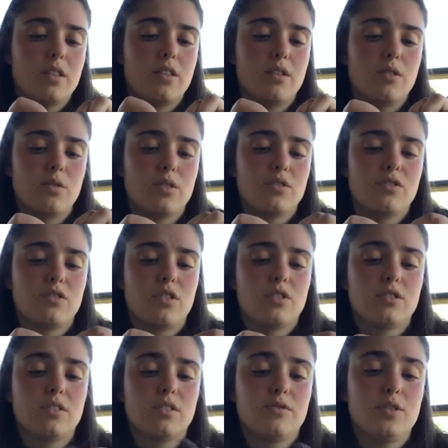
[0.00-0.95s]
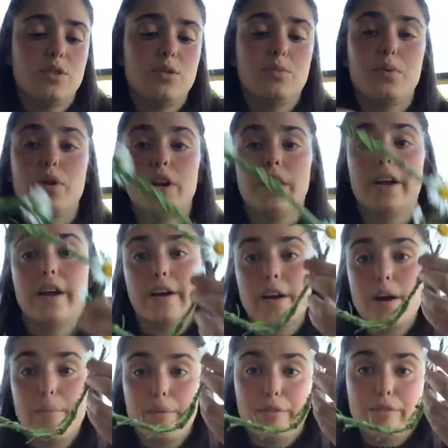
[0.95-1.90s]
the result of you putting a
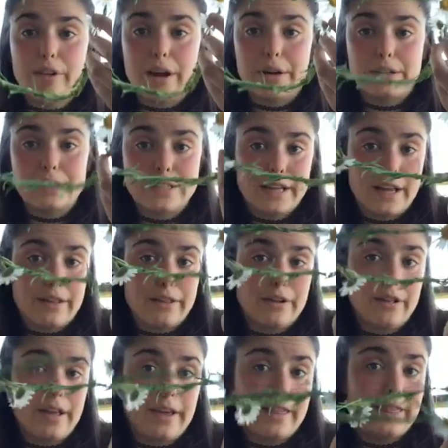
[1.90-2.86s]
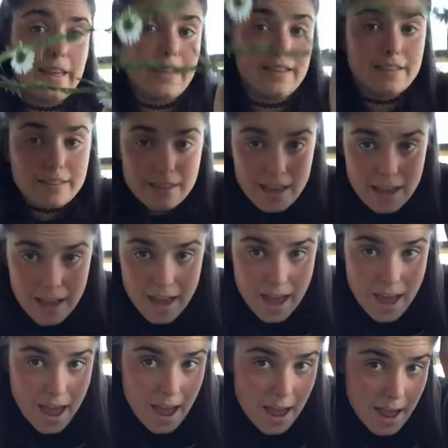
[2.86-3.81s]
couple flowers together like this
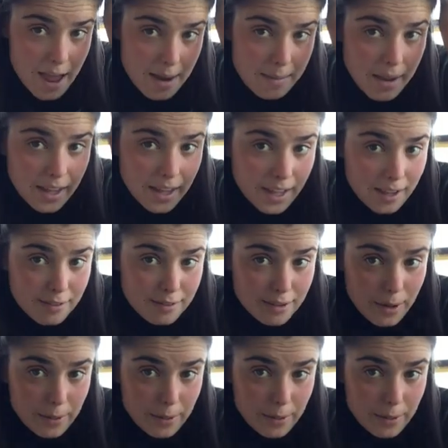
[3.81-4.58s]
and making a flower